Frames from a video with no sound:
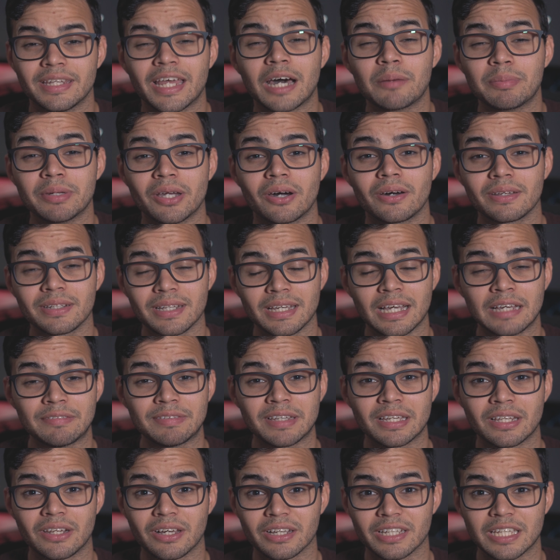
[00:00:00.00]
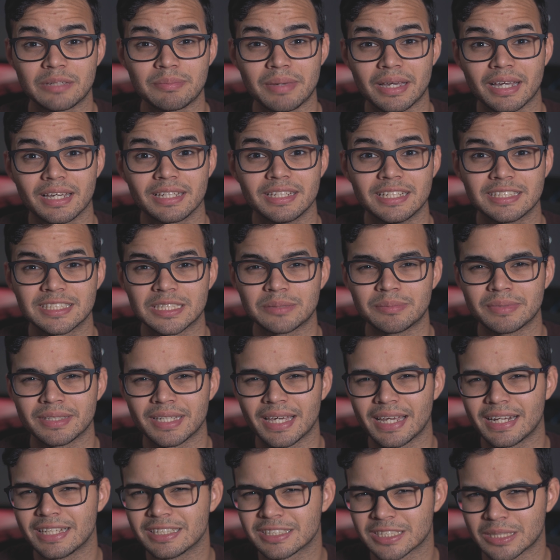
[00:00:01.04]
Now, beyond not having a locking mechanism and
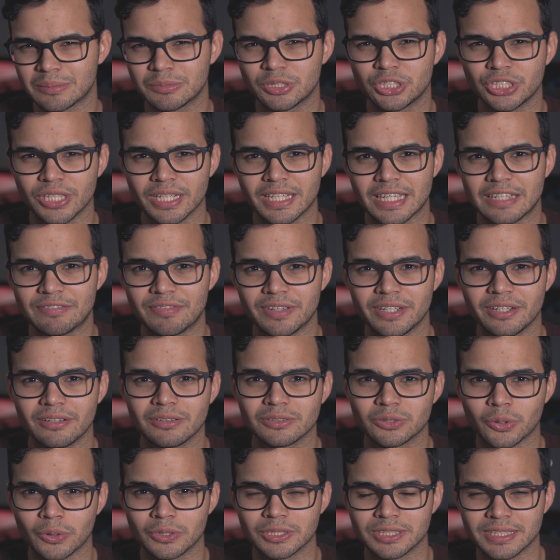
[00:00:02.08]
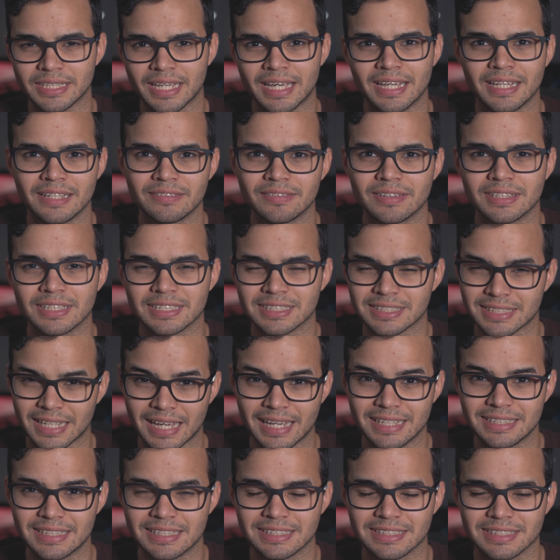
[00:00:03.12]
getting some shaky video towards the end of the
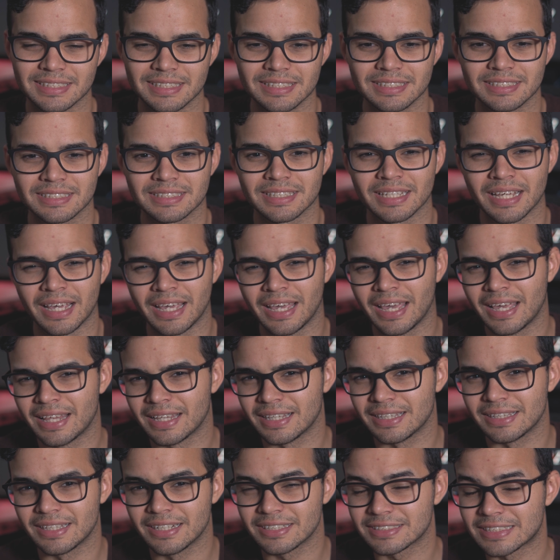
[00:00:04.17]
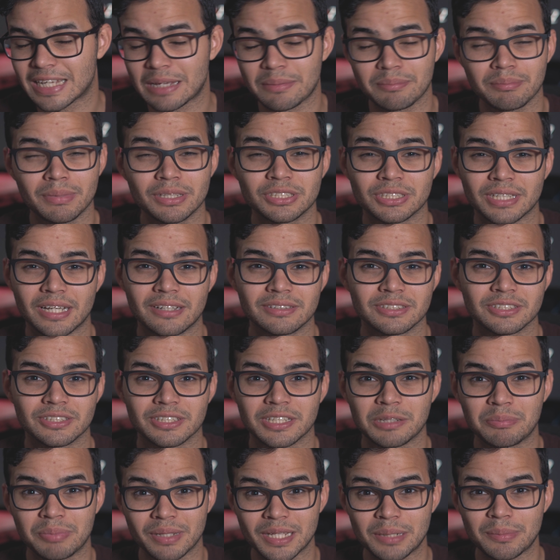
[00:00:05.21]
slide distance, there's not much else to
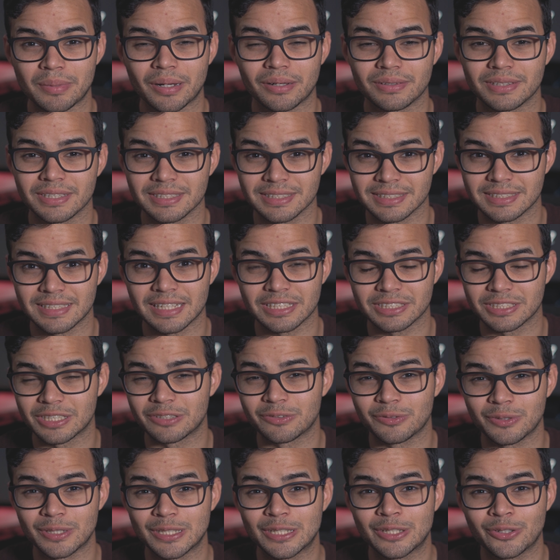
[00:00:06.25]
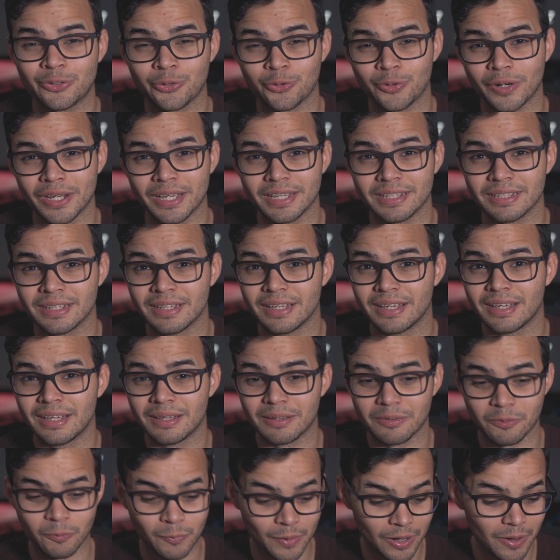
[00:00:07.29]
complain about. This is actually a really great,
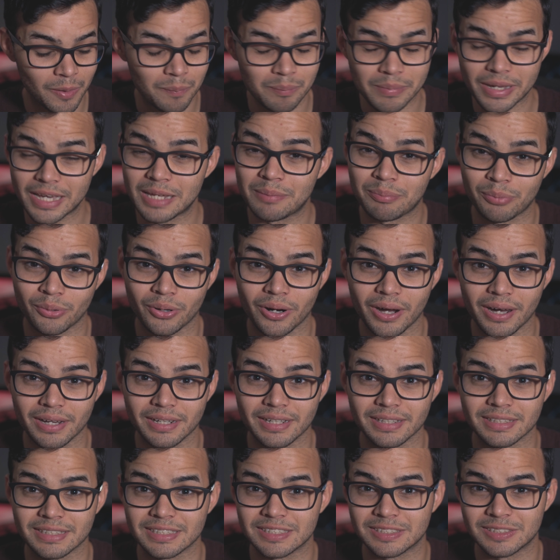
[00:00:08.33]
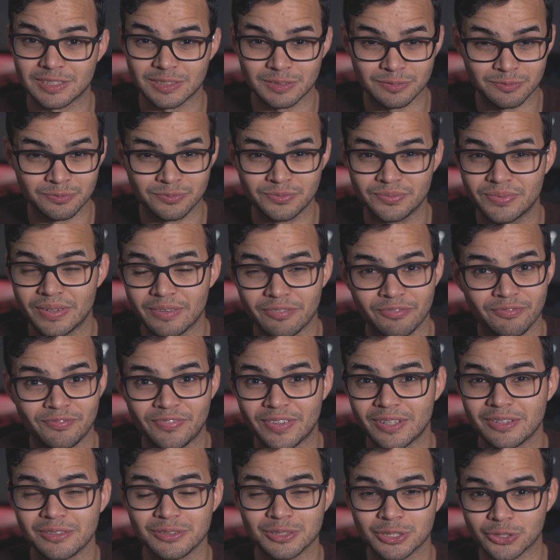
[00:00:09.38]
well-made product. It
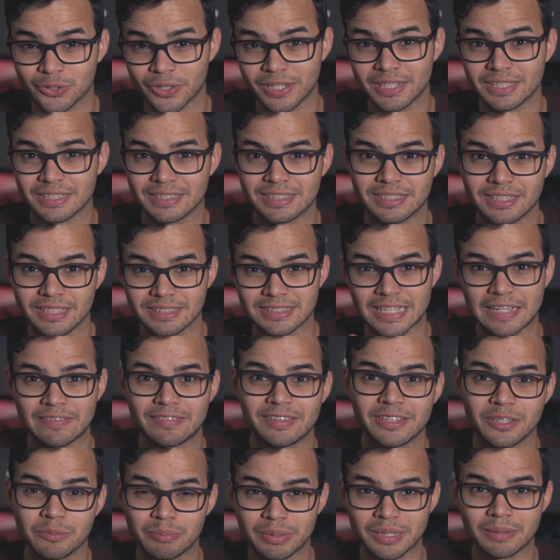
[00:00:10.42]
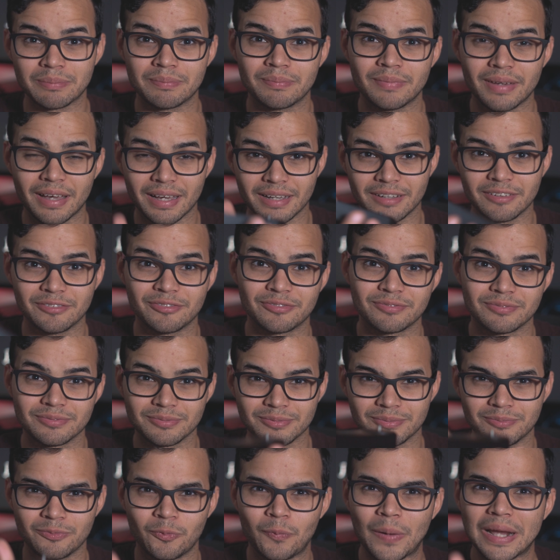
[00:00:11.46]
feels great. It does have a little bit of
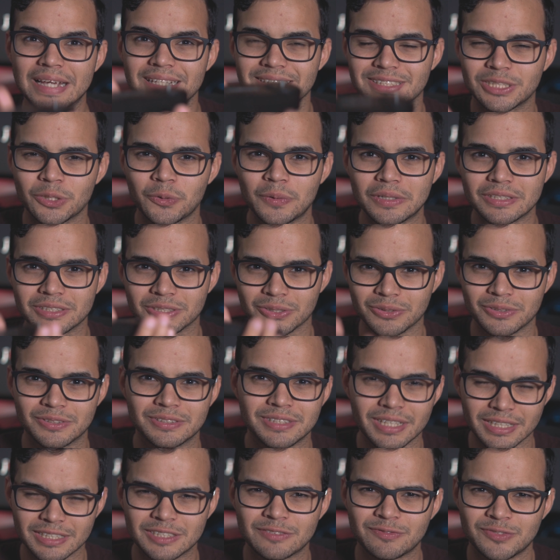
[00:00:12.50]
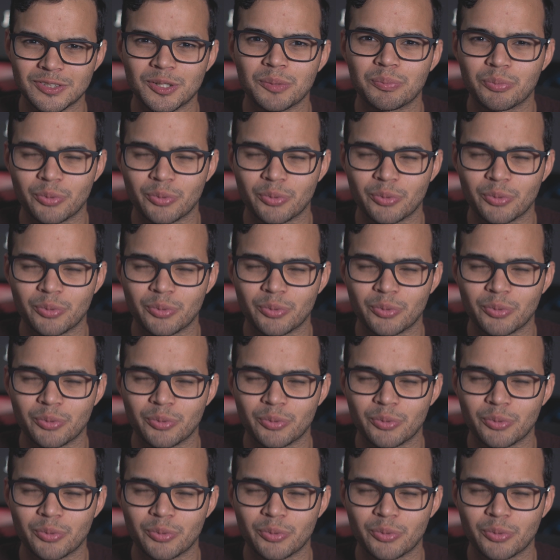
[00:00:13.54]
weight to it, so it does feel